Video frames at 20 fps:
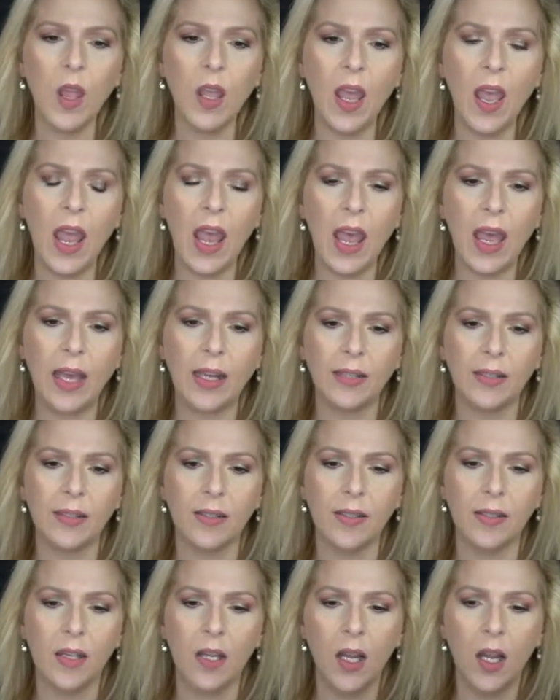
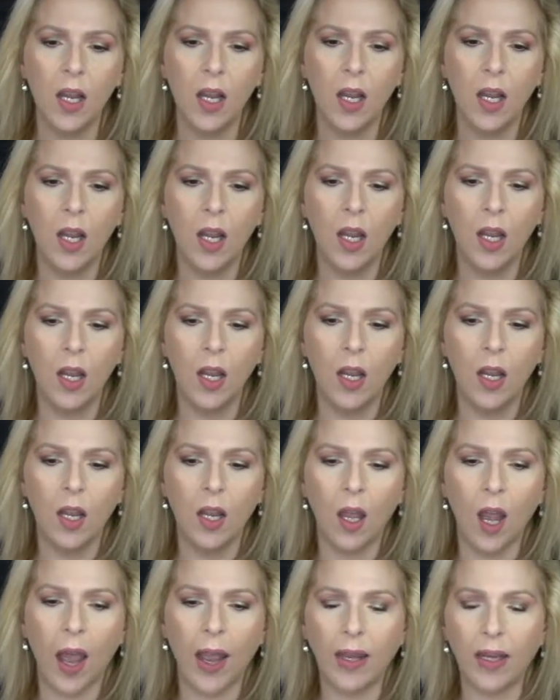and
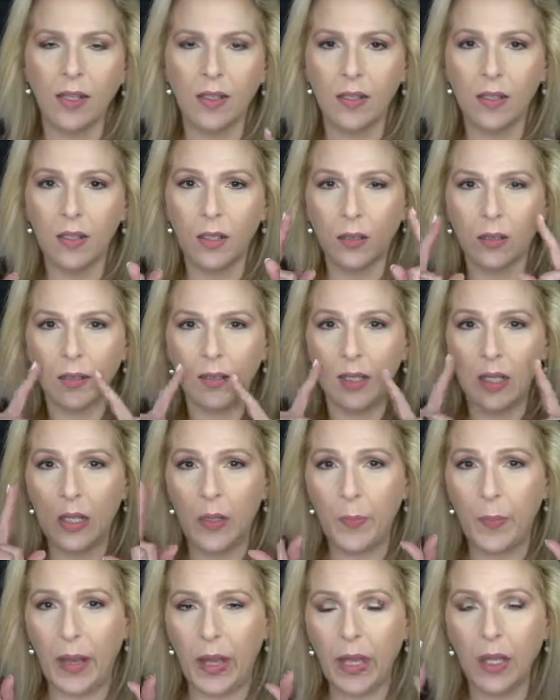I can still see the
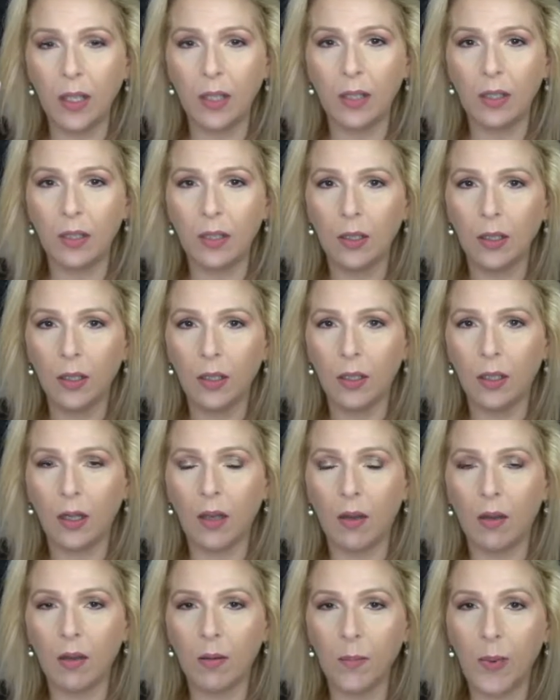pink
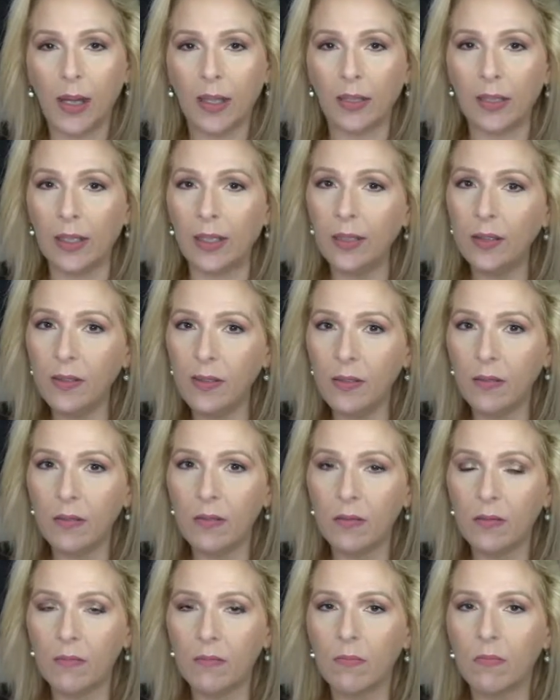on my lids.
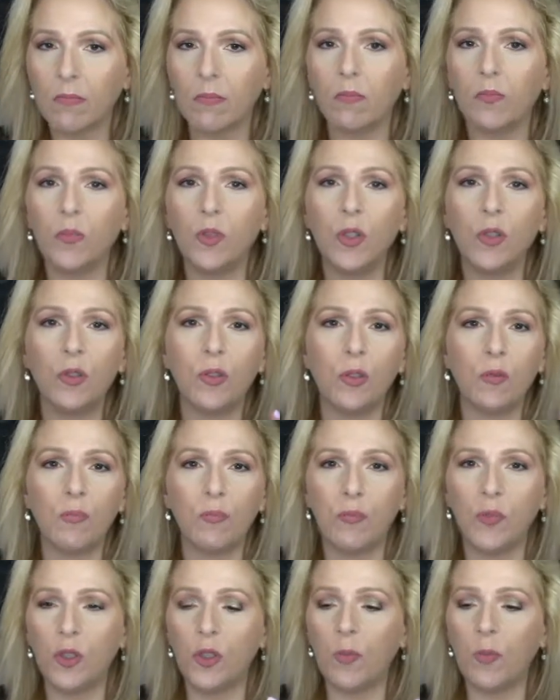
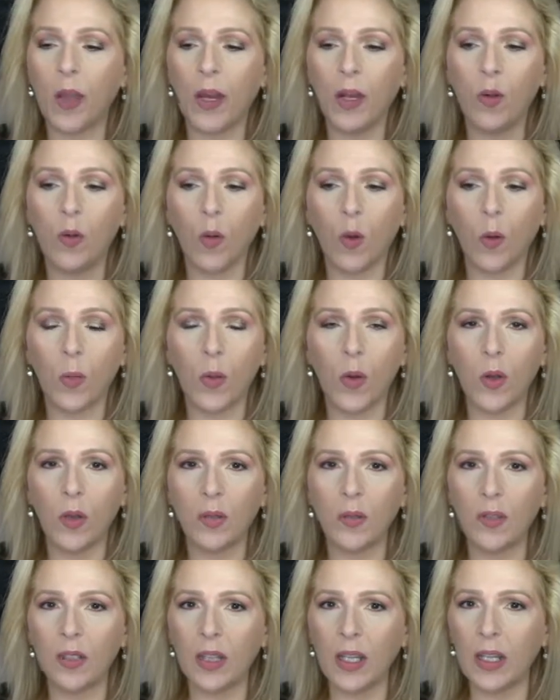Do my normal
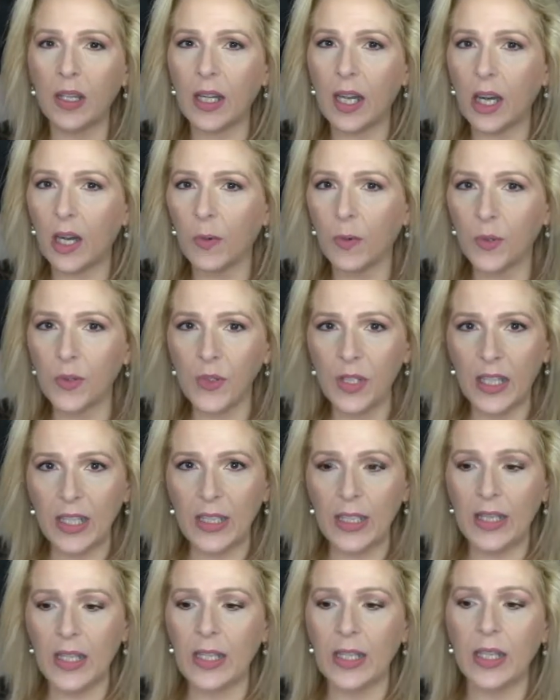skincare routine
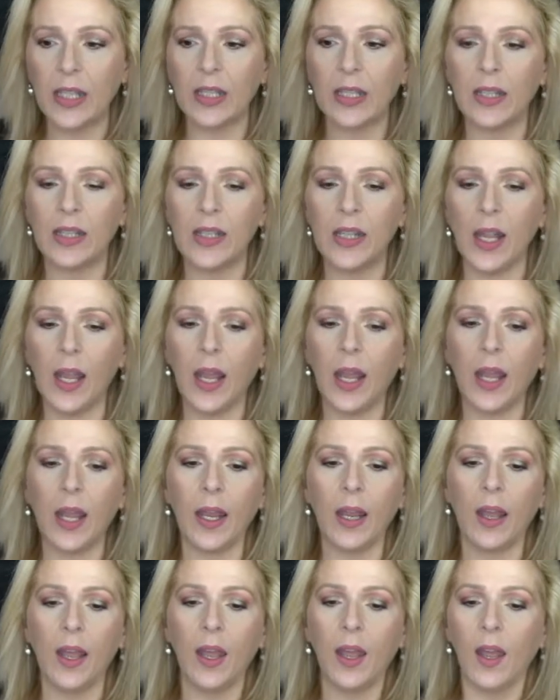at the end of the
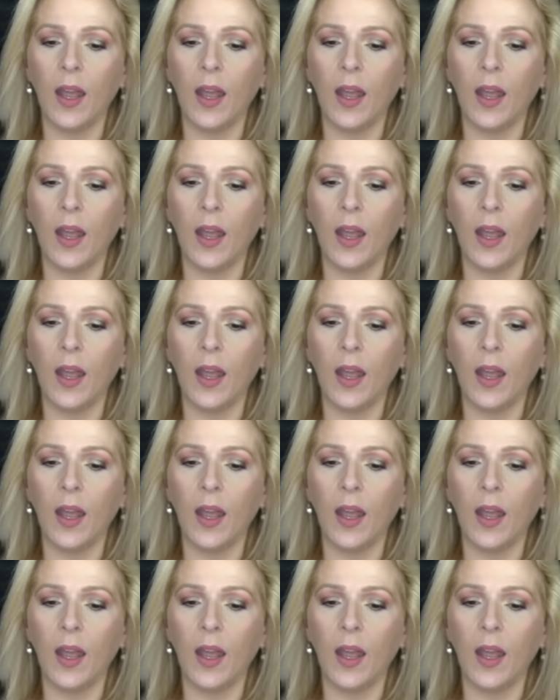day,